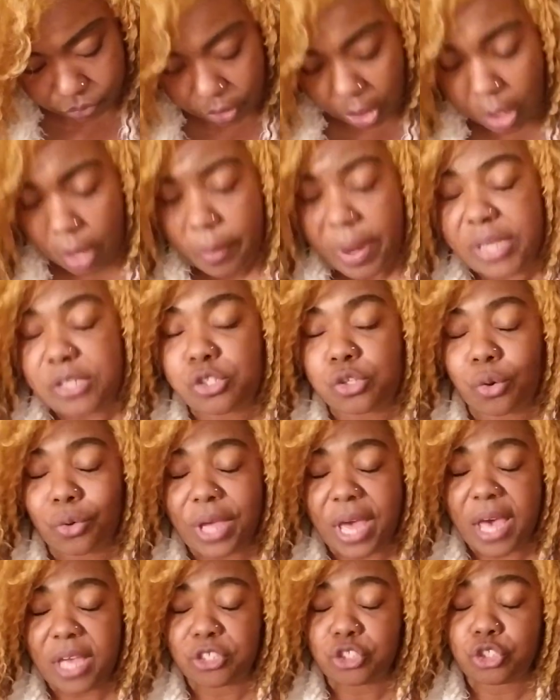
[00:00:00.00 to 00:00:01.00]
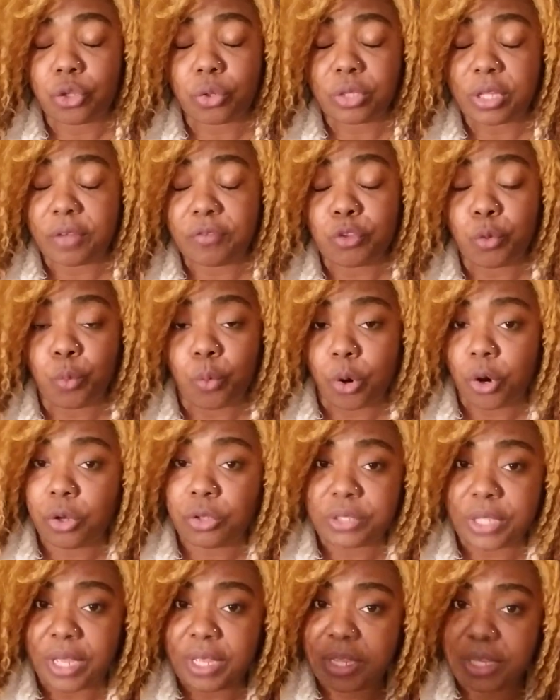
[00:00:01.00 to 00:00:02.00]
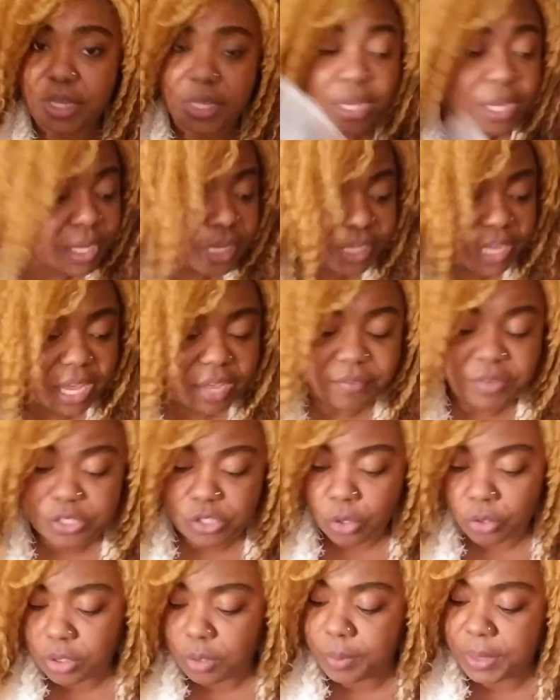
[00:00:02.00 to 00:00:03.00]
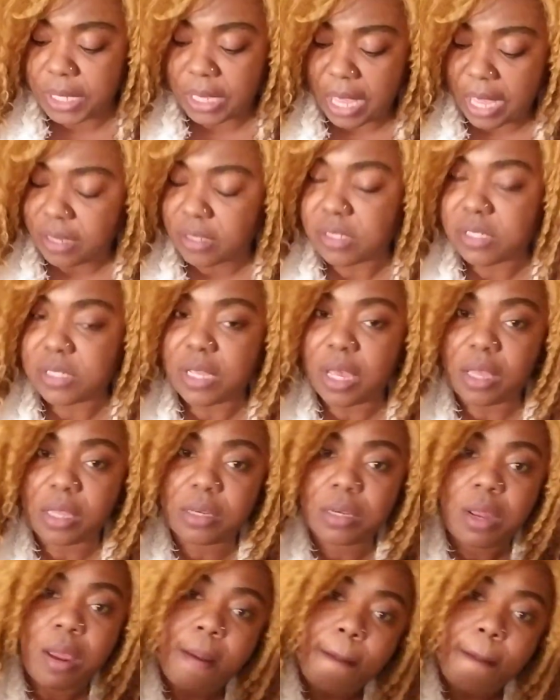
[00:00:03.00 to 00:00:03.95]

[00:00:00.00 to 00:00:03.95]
All right, so God so loved the world that he gave his only begotten son.